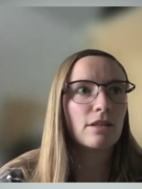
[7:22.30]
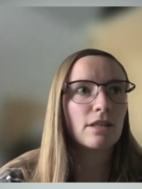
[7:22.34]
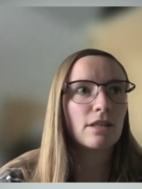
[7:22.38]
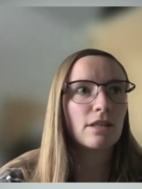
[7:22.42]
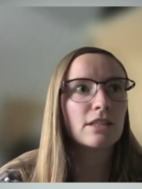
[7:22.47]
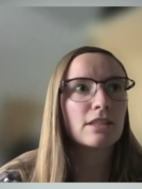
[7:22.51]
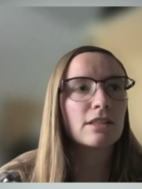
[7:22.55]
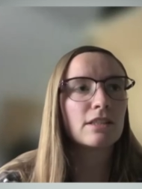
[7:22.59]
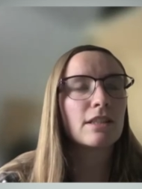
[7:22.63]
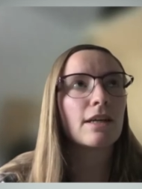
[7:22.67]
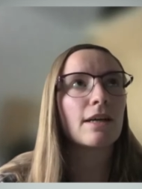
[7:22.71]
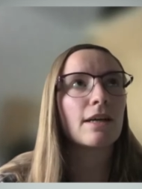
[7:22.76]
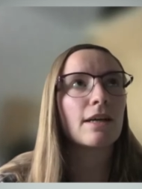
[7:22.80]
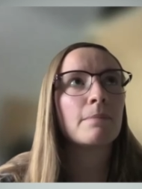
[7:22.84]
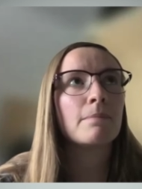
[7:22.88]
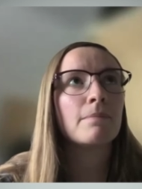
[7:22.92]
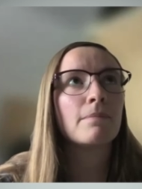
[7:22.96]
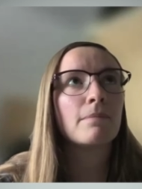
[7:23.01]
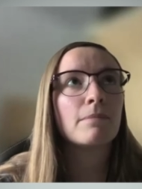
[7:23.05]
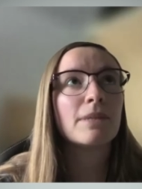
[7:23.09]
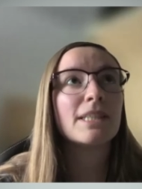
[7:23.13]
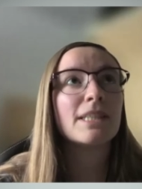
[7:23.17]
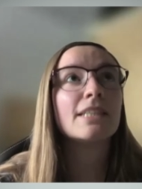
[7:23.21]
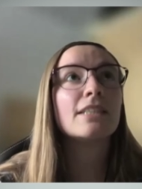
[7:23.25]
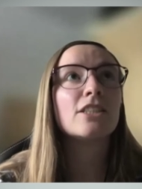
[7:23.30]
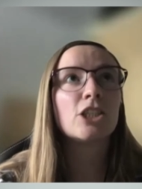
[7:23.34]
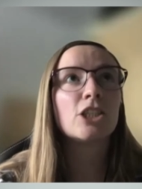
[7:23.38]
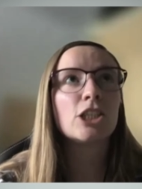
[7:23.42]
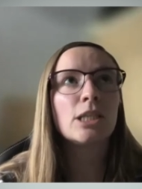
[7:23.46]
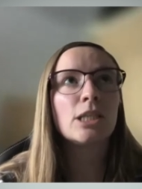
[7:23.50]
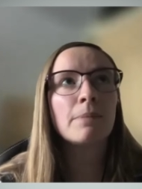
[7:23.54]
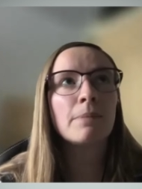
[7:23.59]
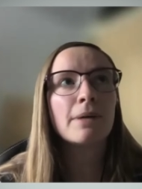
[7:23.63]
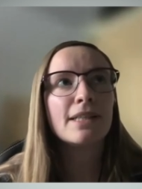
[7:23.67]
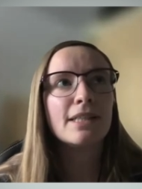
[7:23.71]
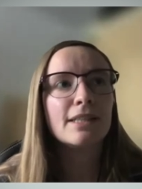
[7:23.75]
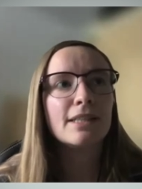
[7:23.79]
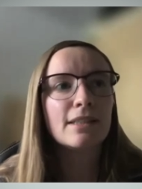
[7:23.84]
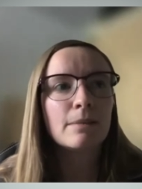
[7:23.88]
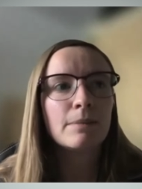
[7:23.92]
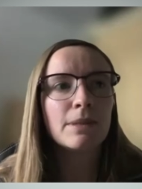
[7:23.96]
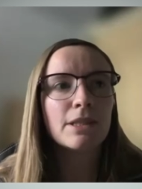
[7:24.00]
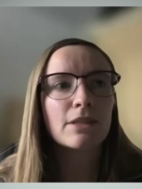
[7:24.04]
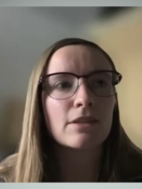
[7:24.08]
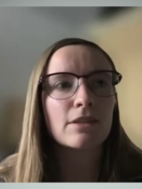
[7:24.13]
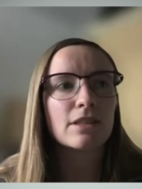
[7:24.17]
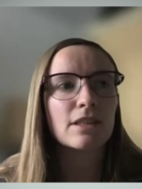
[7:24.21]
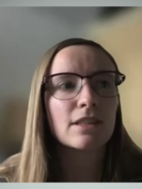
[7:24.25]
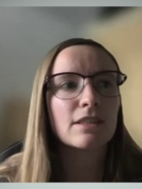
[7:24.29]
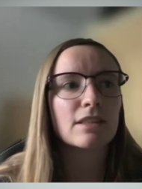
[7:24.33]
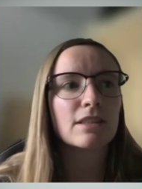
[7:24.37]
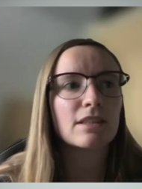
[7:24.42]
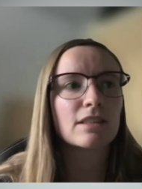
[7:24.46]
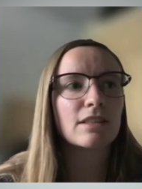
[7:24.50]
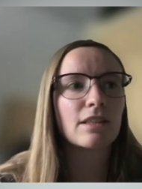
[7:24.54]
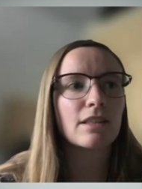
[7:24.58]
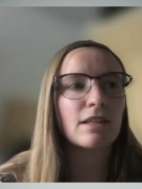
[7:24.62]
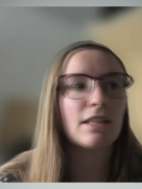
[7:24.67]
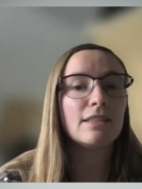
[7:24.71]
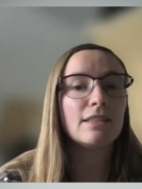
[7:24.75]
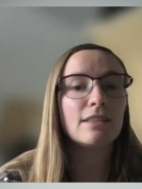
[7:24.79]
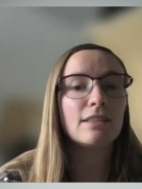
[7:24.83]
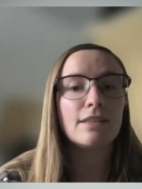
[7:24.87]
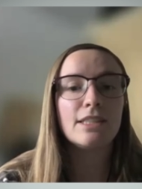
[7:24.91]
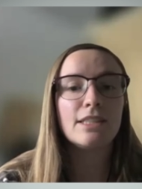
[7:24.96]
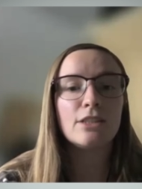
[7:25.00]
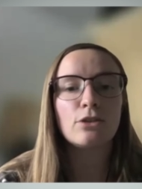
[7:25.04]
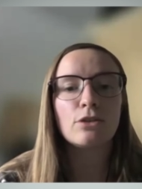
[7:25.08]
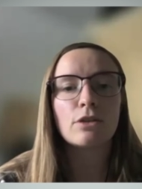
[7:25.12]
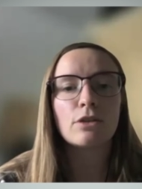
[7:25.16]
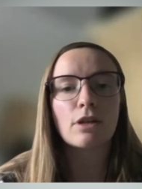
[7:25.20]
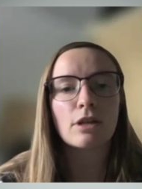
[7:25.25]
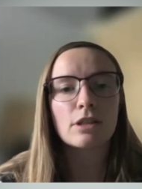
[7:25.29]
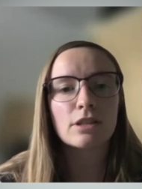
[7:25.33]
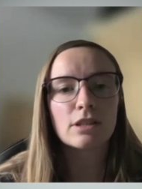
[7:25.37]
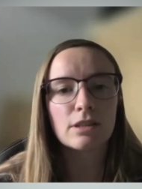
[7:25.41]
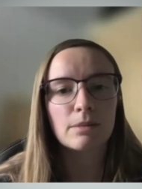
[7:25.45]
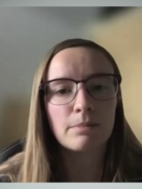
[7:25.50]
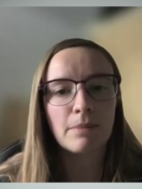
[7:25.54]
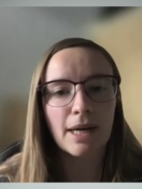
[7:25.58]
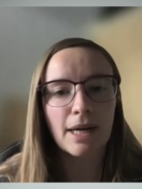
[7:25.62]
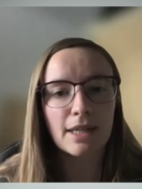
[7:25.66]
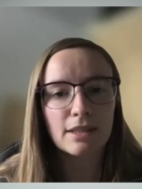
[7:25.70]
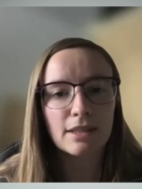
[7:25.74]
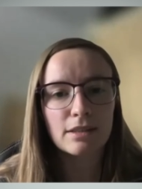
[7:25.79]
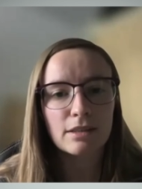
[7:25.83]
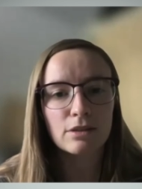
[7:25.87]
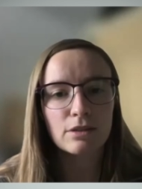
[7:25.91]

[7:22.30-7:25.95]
But it's cheap and easy because it's easily to customize.